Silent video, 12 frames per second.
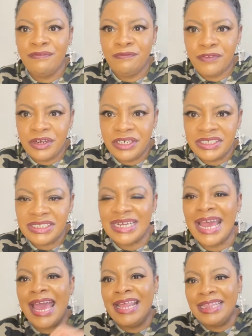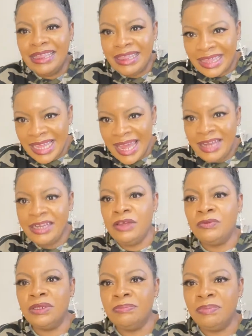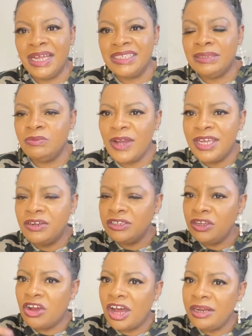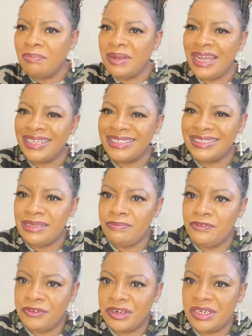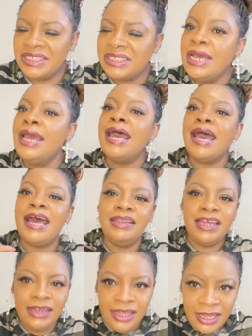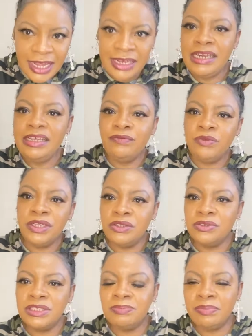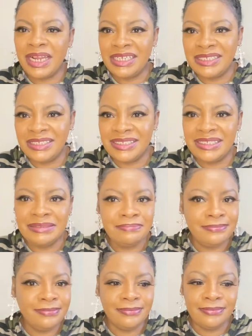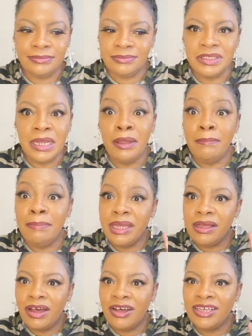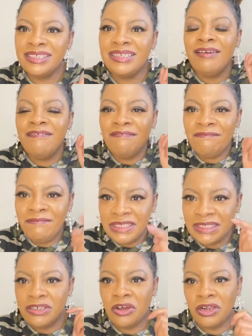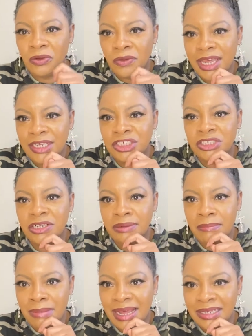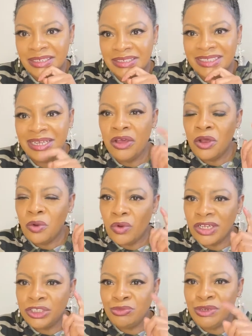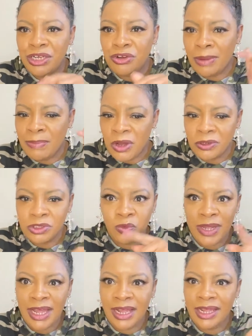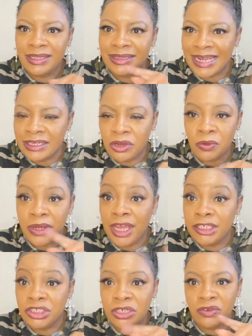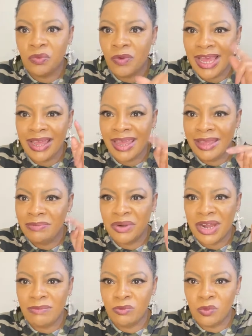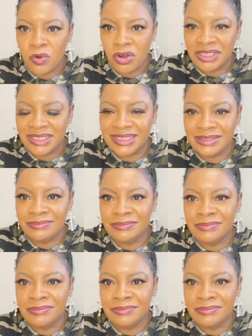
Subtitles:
first and then he will bless him? Why don't God bless him first and then he can live with those blessings? Mm-mm. Because physical location matters. What do we know about where that location where Abraham was?